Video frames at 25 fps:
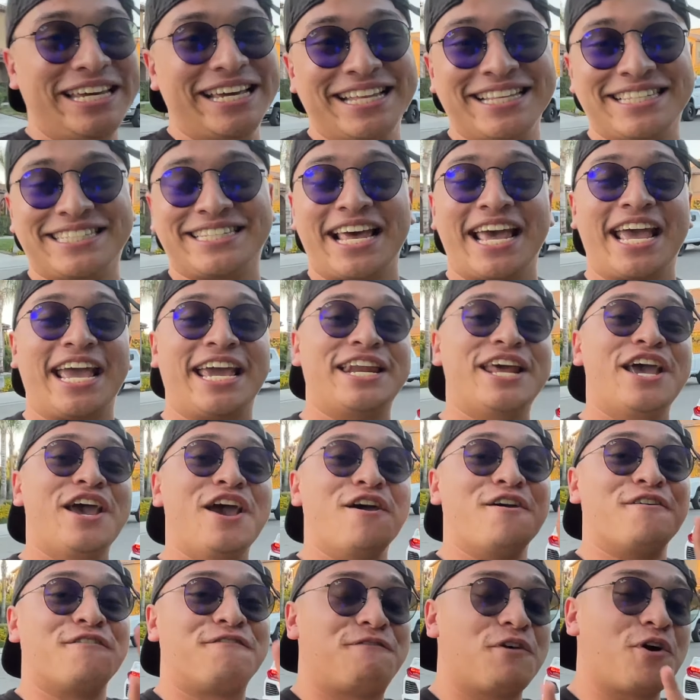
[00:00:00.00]
insane.
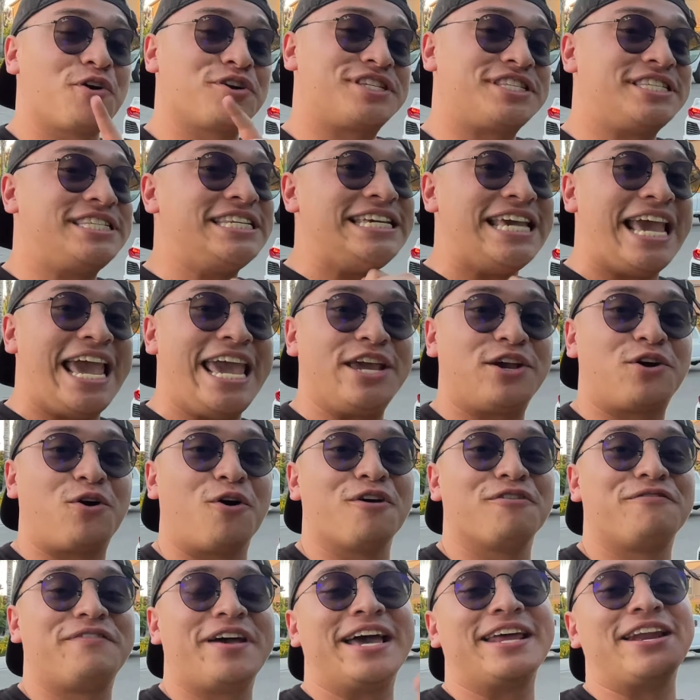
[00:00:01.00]
First C8
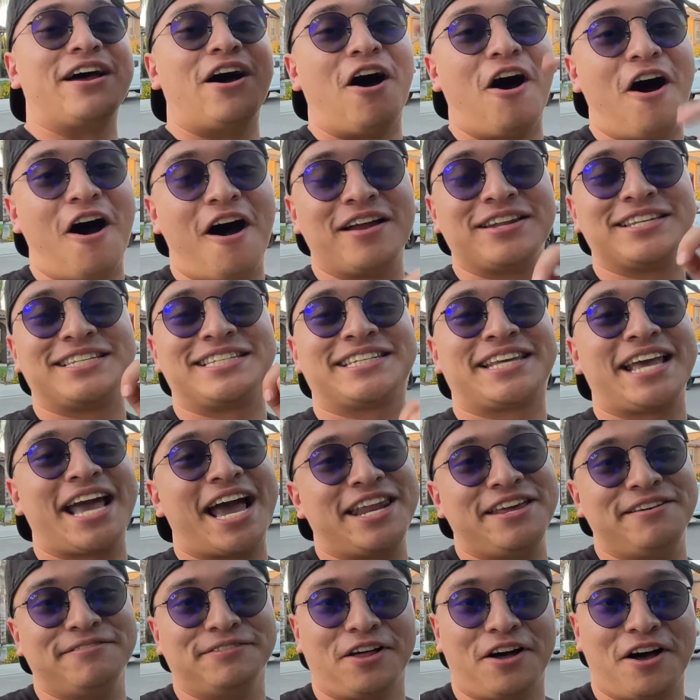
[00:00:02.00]
Corvette on
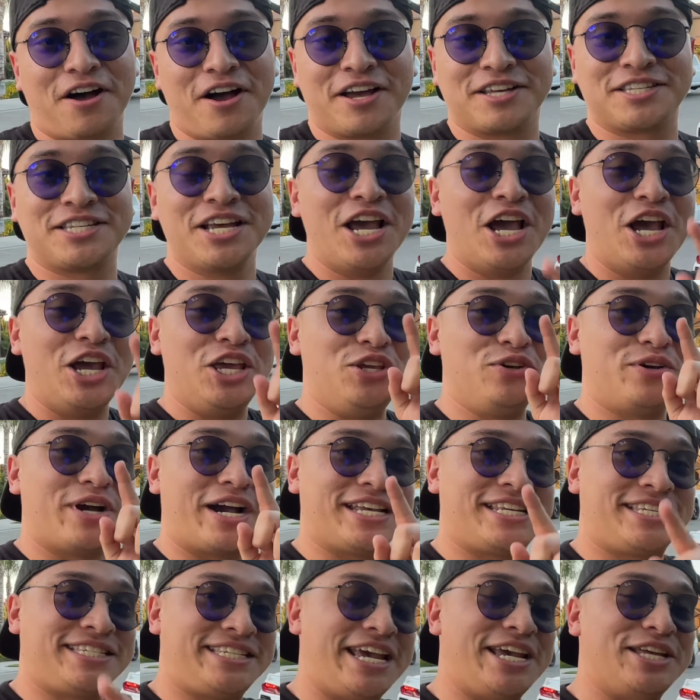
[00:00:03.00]
Scatty Vlogs. You
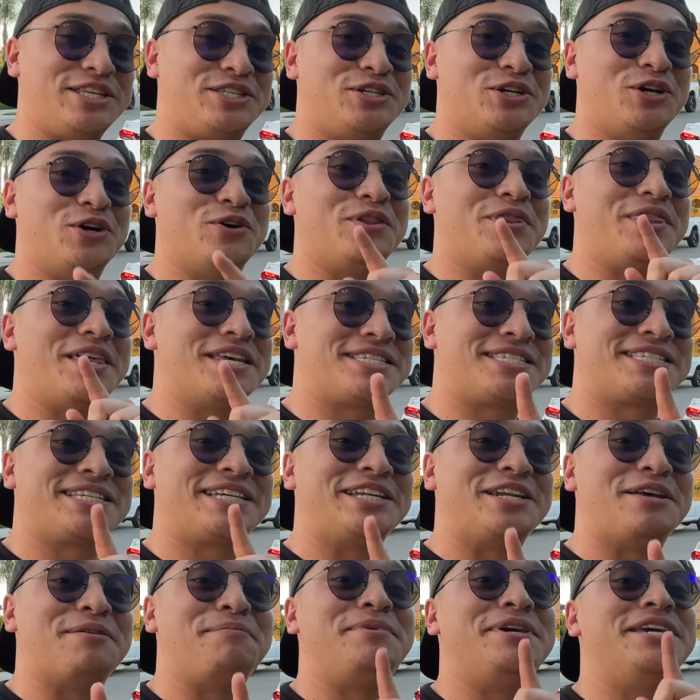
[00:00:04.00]
guys stay tuned. This is
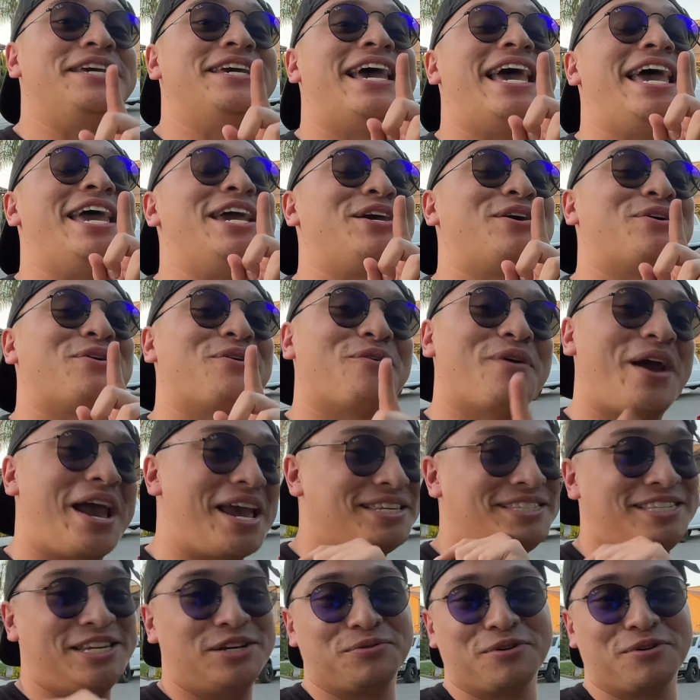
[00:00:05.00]
gonna be a crazy